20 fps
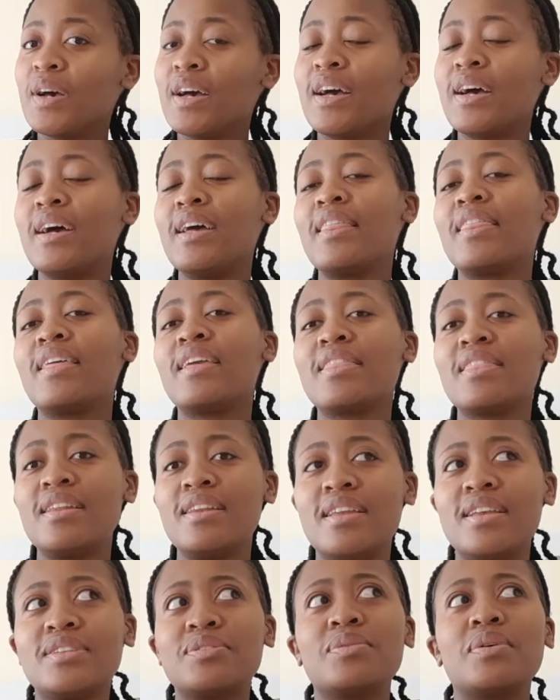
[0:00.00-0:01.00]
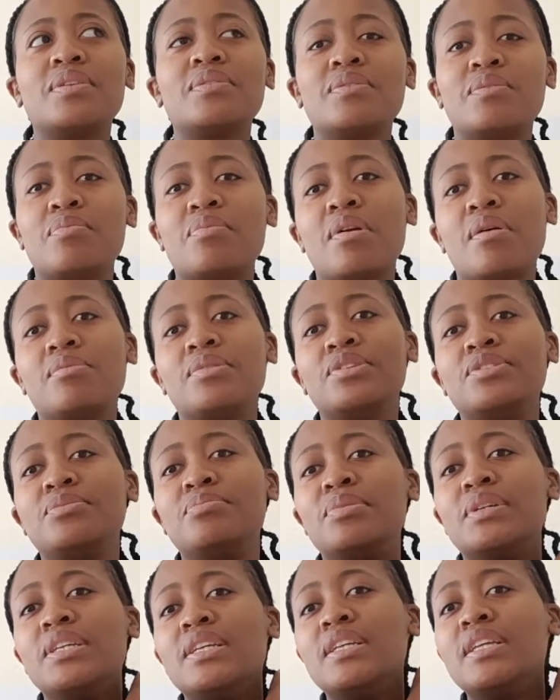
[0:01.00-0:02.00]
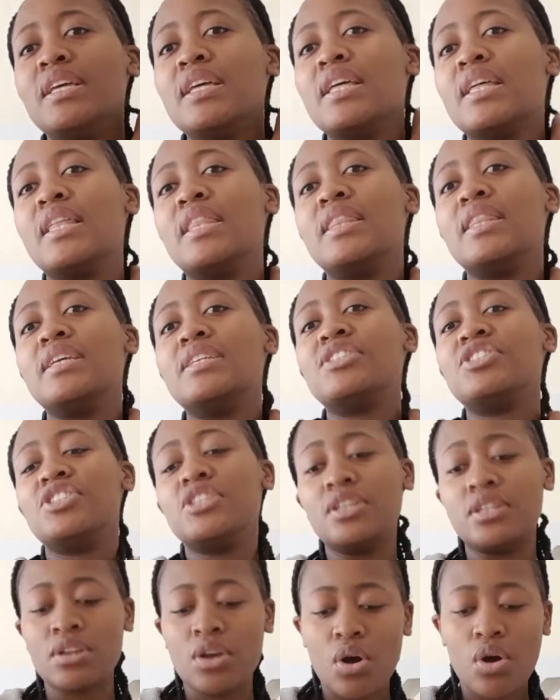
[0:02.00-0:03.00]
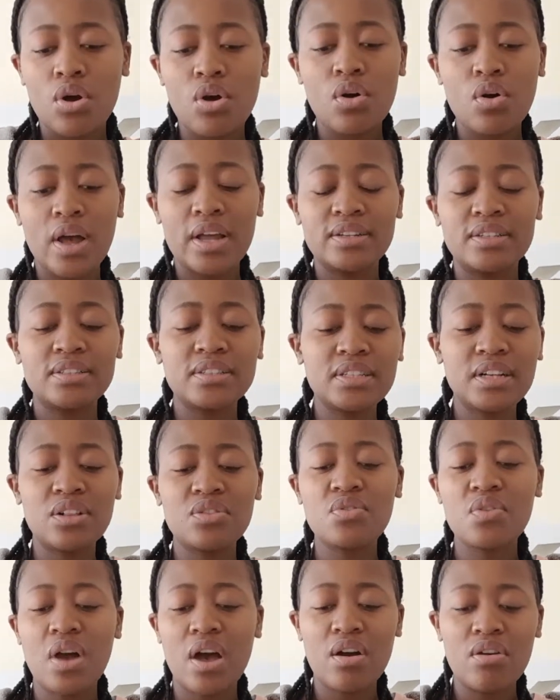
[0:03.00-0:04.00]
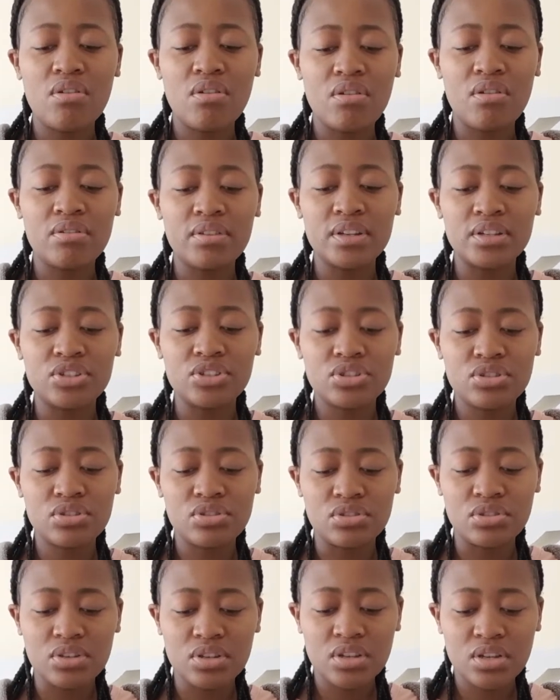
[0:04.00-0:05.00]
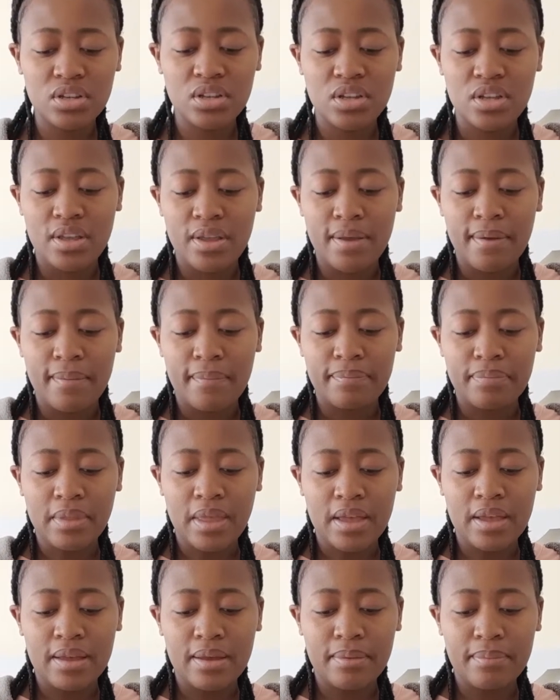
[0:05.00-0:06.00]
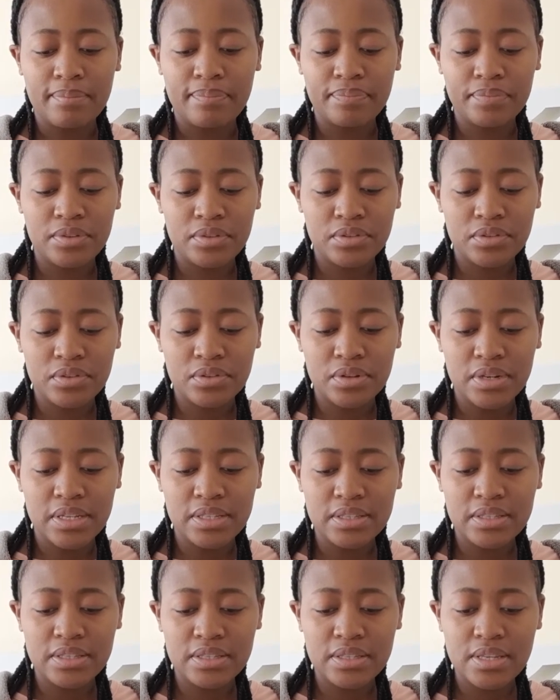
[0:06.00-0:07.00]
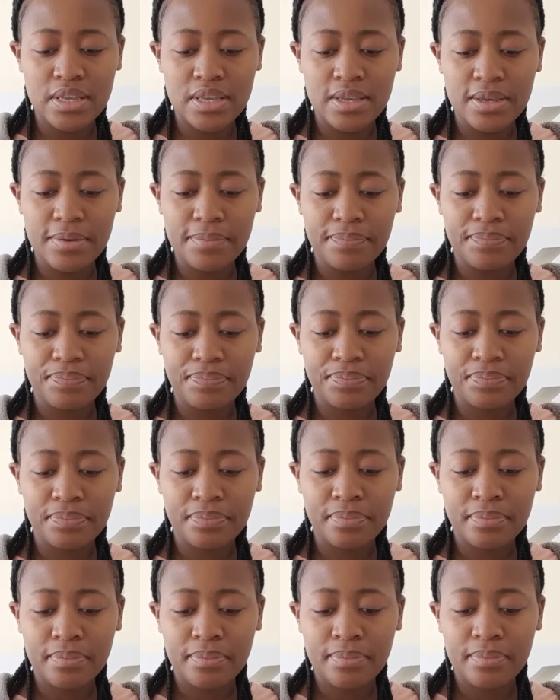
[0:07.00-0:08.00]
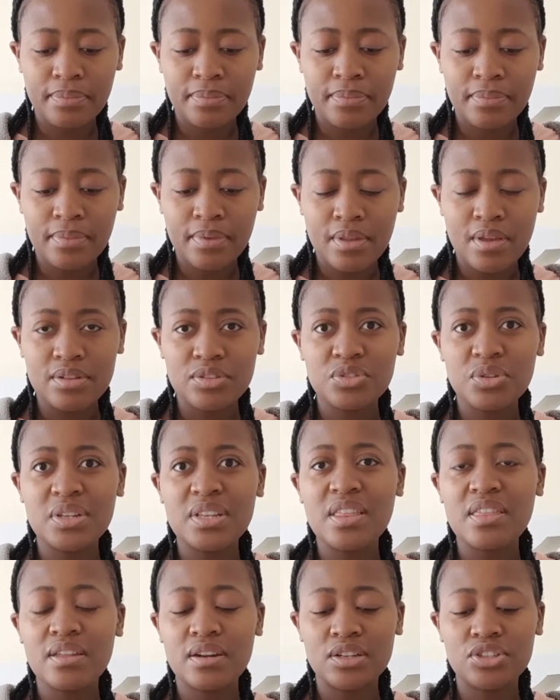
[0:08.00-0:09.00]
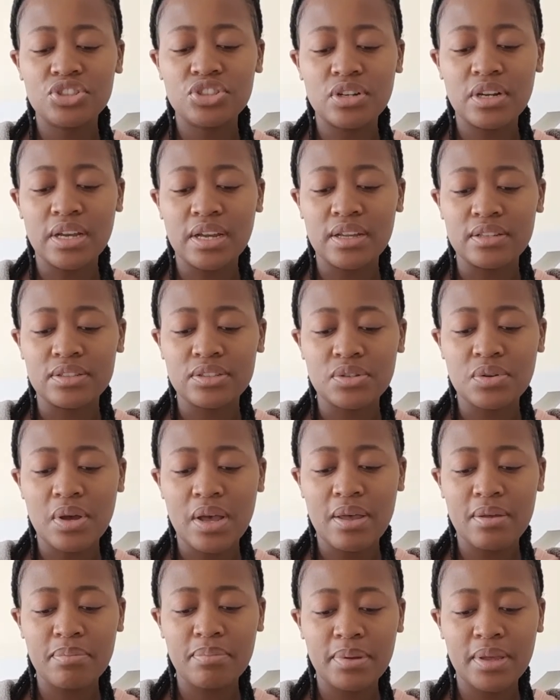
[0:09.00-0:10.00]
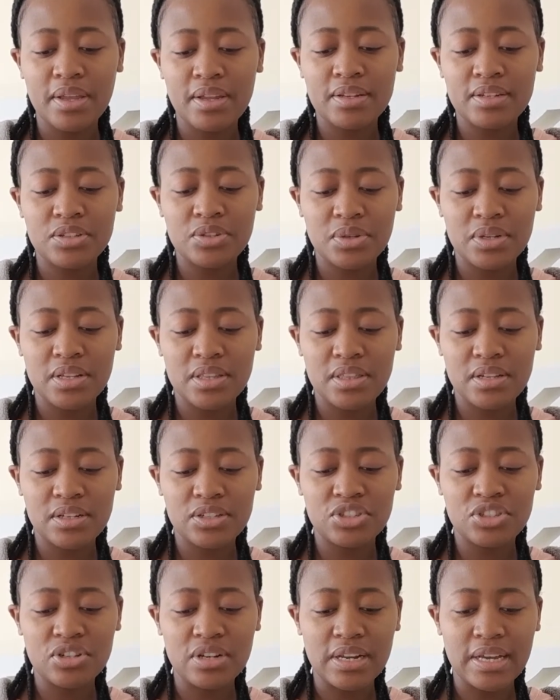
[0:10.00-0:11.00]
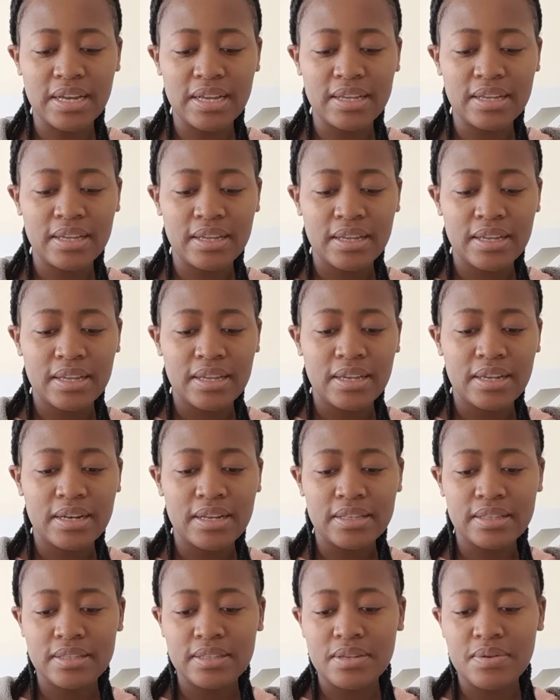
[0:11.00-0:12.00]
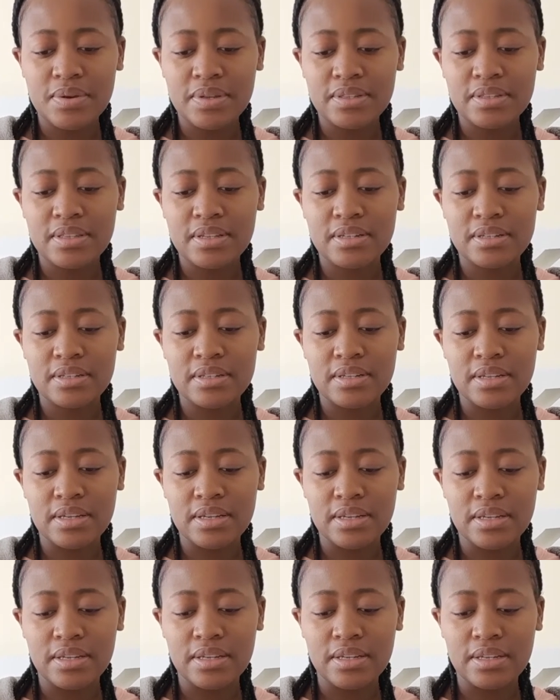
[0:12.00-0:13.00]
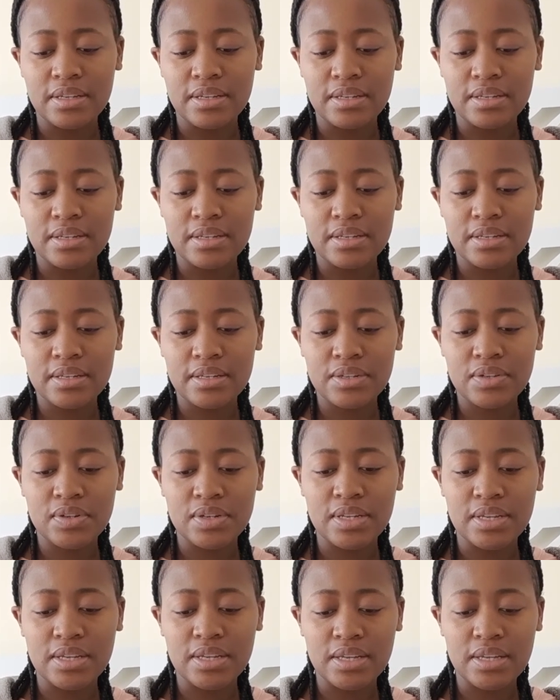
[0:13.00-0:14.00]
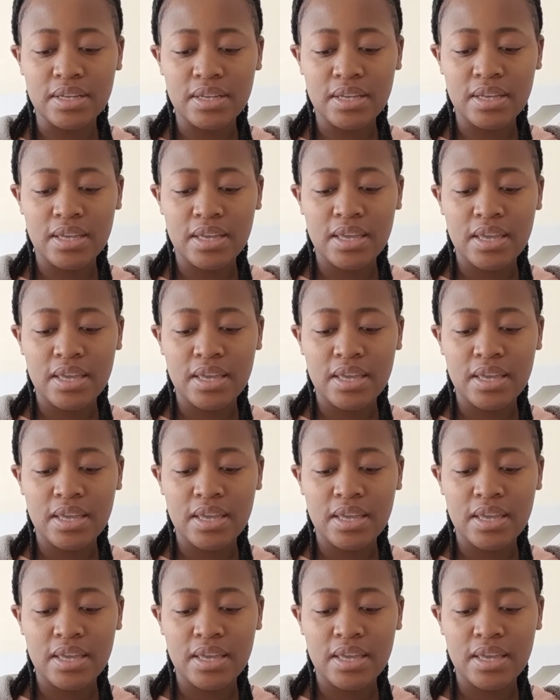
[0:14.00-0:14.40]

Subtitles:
I think the next one will probably be the Shein. Oh, I didn't tell you how long it took. So let's see. 23 July. So I paid 23 July. Let's see what's the date today.